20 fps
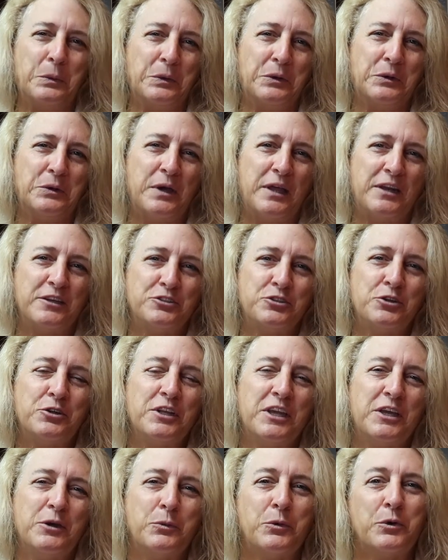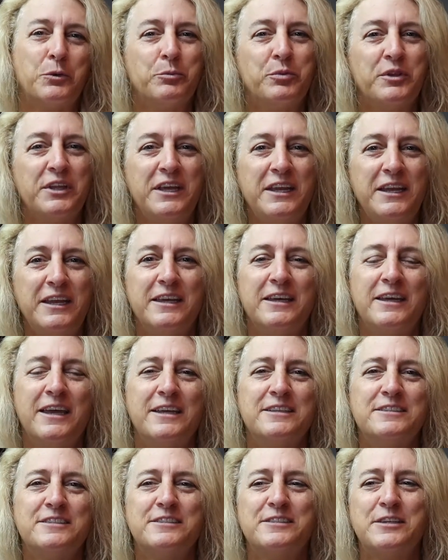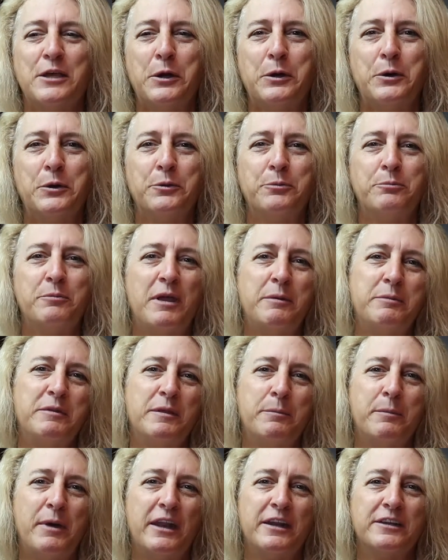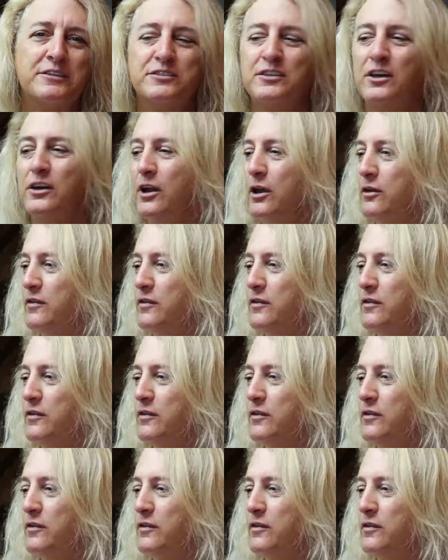who had a tourniquet weren't bleeding, and so maybe the medics thought,